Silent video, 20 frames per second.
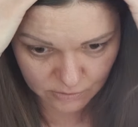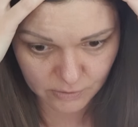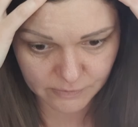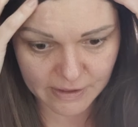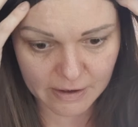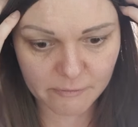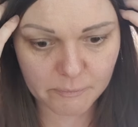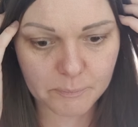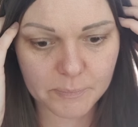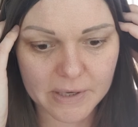all
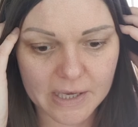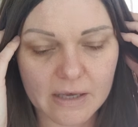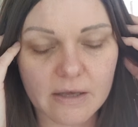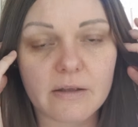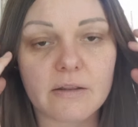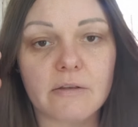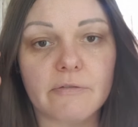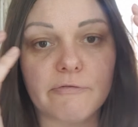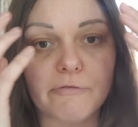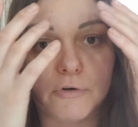that bit
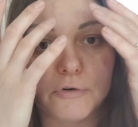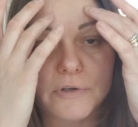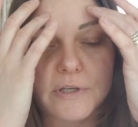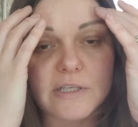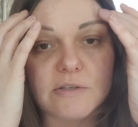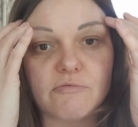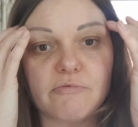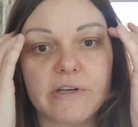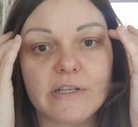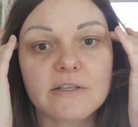at the front
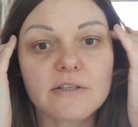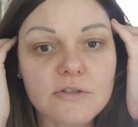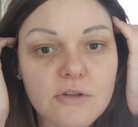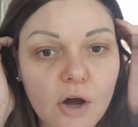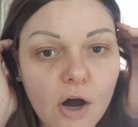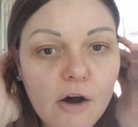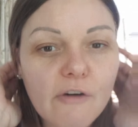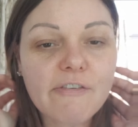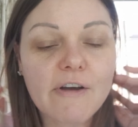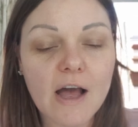is rinsed
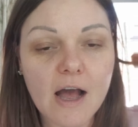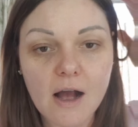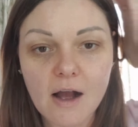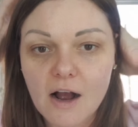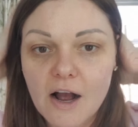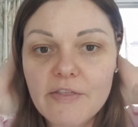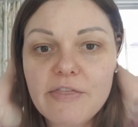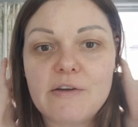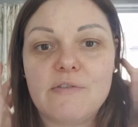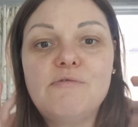off,
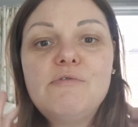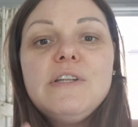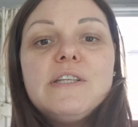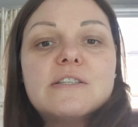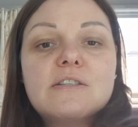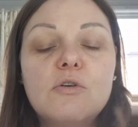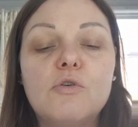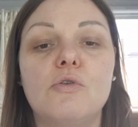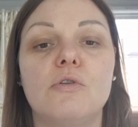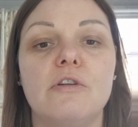I then
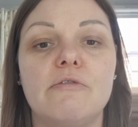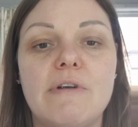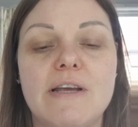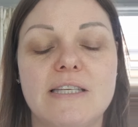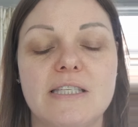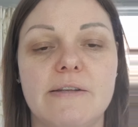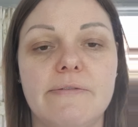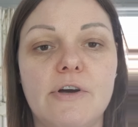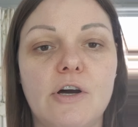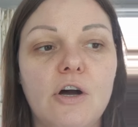rinse all the
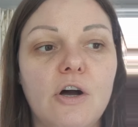rest of it